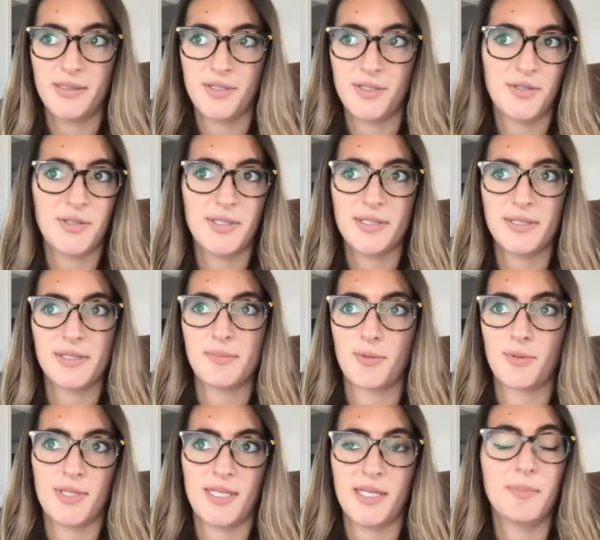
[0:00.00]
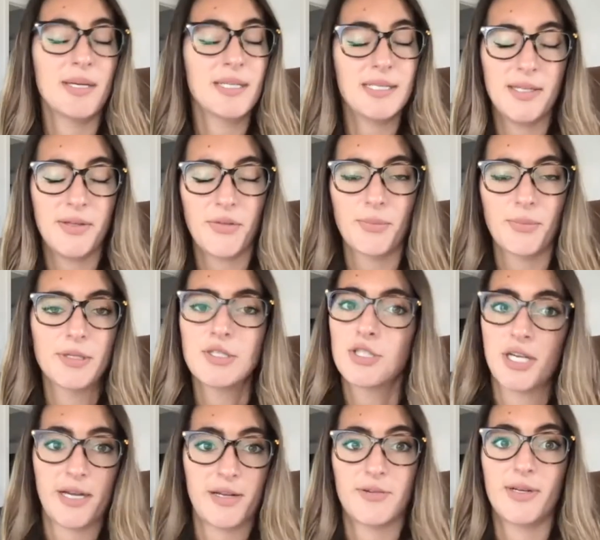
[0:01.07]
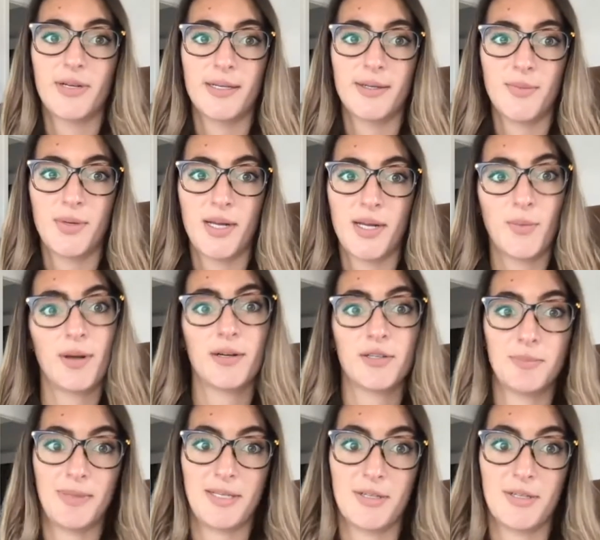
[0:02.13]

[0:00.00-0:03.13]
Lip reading: degrees this morning and my teeth were chattering when I walked my